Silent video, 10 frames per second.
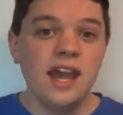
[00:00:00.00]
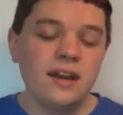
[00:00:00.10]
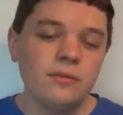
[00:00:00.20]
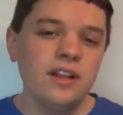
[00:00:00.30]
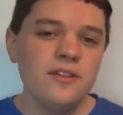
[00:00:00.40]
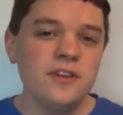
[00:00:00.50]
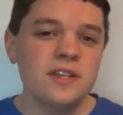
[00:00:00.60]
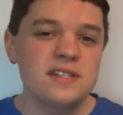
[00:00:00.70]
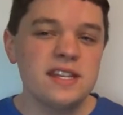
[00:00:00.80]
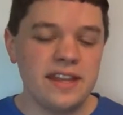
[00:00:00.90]
And I really
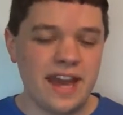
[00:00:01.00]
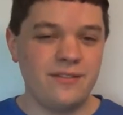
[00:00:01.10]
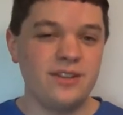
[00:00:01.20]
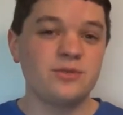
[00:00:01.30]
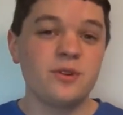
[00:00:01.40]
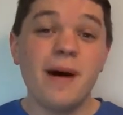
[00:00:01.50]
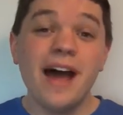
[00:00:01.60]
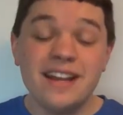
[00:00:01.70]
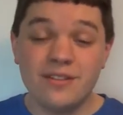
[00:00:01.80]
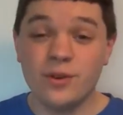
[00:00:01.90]
feel silly having to
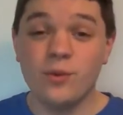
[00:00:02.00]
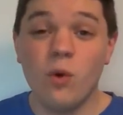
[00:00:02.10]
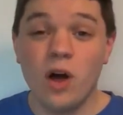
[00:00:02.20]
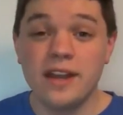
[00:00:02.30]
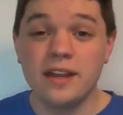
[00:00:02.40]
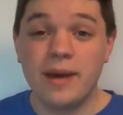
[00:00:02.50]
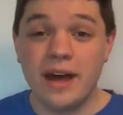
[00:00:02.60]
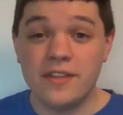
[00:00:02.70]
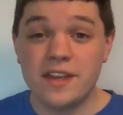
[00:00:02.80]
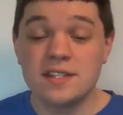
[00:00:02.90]
remind everyone
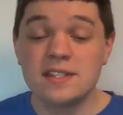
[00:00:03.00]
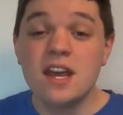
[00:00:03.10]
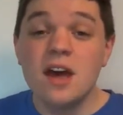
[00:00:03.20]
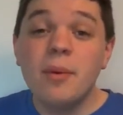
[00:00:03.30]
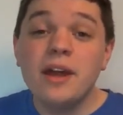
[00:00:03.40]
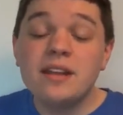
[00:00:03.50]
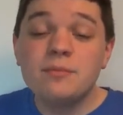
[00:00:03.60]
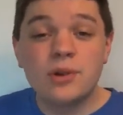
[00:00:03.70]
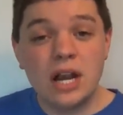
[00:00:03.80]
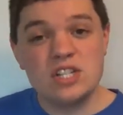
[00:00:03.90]
about this, but
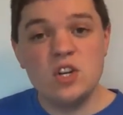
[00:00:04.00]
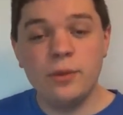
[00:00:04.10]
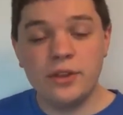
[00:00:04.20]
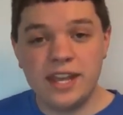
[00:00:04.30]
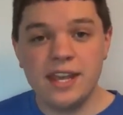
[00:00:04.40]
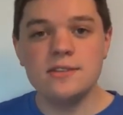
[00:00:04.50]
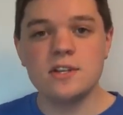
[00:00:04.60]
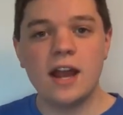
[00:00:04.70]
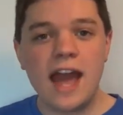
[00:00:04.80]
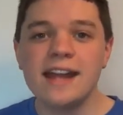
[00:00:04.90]
impressionable kids
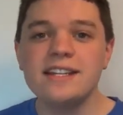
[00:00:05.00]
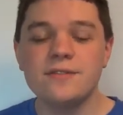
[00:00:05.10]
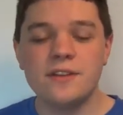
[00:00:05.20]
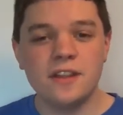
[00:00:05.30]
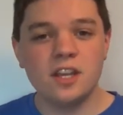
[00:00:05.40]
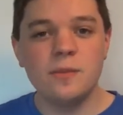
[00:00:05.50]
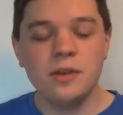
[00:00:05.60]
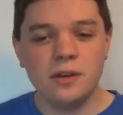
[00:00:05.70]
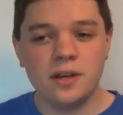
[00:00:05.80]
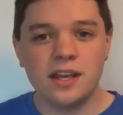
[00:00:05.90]
are active in the
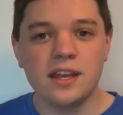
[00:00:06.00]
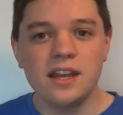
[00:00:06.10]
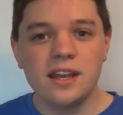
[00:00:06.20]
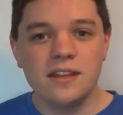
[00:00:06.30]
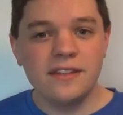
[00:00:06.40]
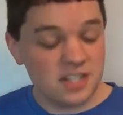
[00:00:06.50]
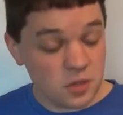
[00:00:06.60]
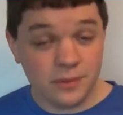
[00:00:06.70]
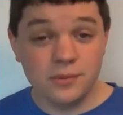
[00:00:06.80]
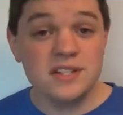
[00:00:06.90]
community. That
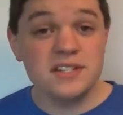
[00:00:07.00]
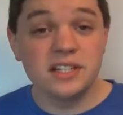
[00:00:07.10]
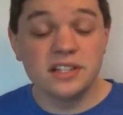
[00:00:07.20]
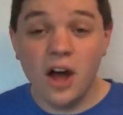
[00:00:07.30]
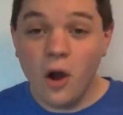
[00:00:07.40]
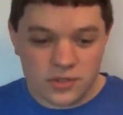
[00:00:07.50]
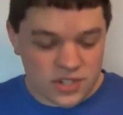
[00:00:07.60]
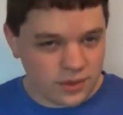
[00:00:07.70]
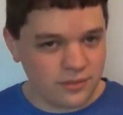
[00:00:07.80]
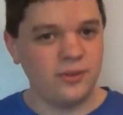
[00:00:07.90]
should be reason alone
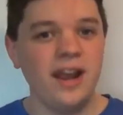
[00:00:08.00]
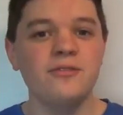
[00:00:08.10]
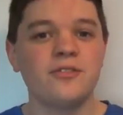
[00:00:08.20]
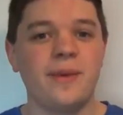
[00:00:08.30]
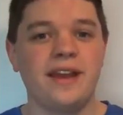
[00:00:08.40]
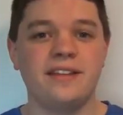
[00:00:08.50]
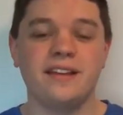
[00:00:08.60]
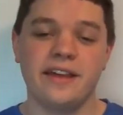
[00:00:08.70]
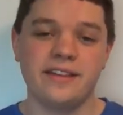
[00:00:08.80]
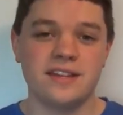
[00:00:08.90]
to refrain from anything like